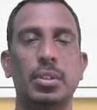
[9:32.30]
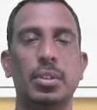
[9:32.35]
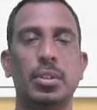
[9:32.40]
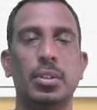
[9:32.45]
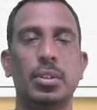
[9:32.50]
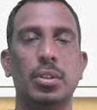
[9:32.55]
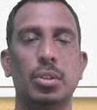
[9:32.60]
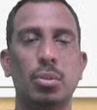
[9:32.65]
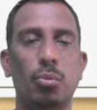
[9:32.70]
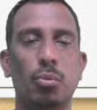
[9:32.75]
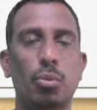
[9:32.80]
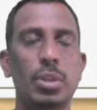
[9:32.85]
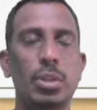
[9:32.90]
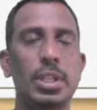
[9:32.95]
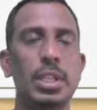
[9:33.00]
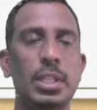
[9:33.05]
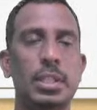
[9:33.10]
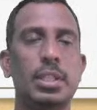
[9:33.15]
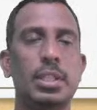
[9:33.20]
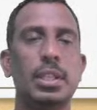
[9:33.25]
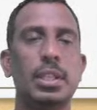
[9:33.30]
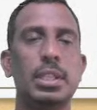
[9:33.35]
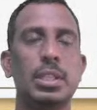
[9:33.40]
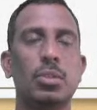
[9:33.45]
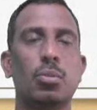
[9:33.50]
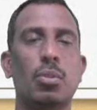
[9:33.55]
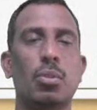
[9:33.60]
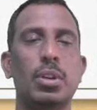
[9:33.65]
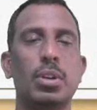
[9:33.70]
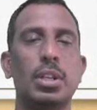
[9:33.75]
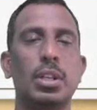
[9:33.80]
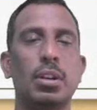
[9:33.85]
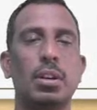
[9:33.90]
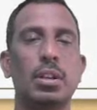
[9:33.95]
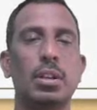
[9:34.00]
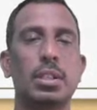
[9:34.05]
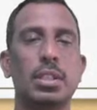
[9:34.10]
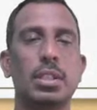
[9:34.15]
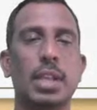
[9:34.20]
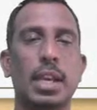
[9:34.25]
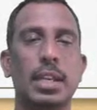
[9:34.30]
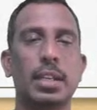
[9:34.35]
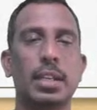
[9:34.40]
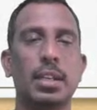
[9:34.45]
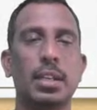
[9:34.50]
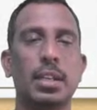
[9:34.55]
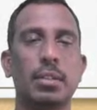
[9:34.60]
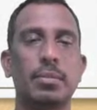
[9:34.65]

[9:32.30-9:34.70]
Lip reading: So what is this cardiac cycle?